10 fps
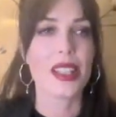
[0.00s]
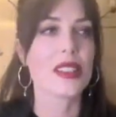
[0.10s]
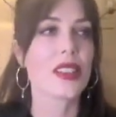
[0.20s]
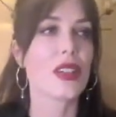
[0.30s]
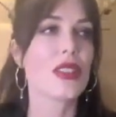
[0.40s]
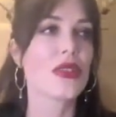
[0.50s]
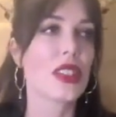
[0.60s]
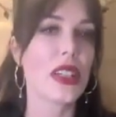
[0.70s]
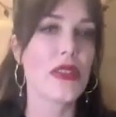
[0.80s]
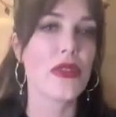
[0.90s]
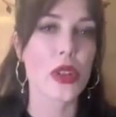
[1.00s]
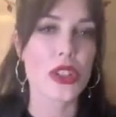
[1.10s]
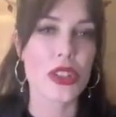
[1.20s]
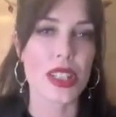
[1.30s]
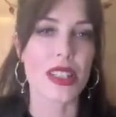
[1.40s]
So I was very
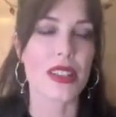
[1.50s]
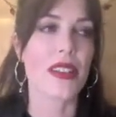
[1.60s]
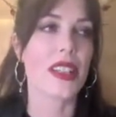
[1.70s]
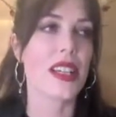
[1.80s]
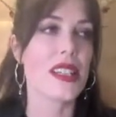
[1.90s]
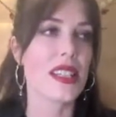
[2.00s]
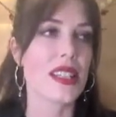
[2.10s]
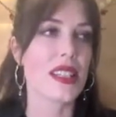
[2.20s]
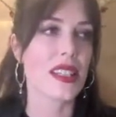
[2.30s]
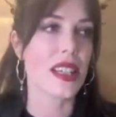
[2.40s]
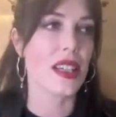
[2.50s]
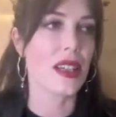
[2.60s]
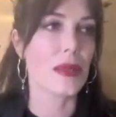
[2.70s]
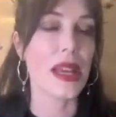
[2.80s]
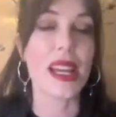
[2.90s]
fortunate that I didn't
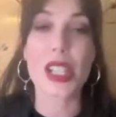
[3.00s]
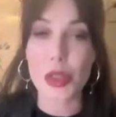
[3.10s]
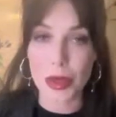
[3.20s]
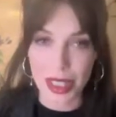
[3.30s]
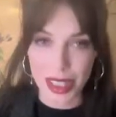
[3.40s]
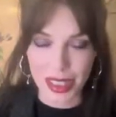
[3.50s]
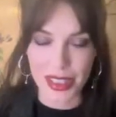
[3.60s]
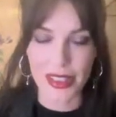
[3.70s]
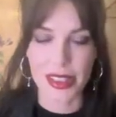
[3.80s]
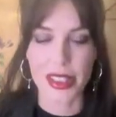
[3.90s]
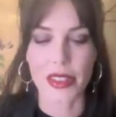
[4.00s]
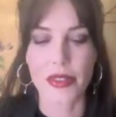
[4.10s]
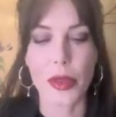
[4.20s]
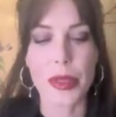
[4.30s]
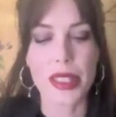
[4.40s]
actually
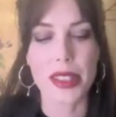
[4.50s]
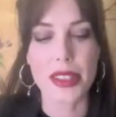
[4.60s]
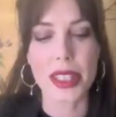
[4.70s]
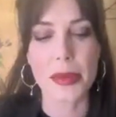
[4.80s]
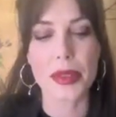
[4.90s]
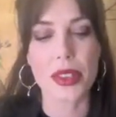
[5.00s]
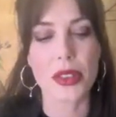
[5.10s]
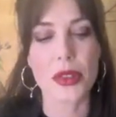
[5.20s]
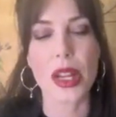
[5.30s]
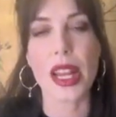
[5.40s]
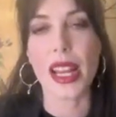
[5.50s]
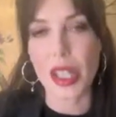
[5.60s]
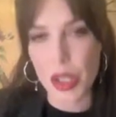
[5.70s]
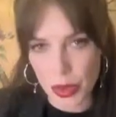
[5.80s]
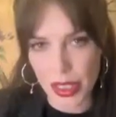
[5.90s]
vomit in those episodes or
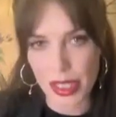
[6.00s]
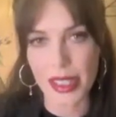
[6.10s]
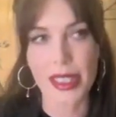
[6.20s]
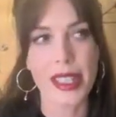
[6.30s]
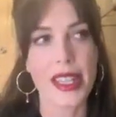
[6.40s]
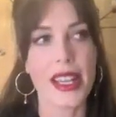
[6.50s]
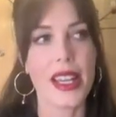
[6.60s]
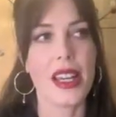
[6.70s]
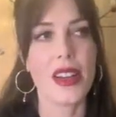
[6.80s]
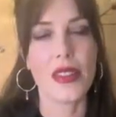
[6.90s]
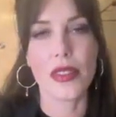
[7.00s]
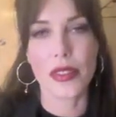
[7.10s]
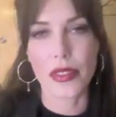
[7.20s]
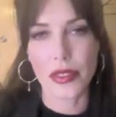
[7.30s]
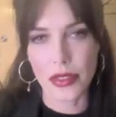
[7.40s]
actually uh,
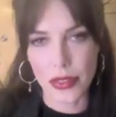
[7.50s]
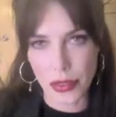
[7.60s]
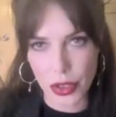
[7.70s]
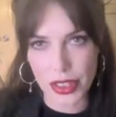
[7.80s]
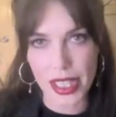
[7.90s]
fall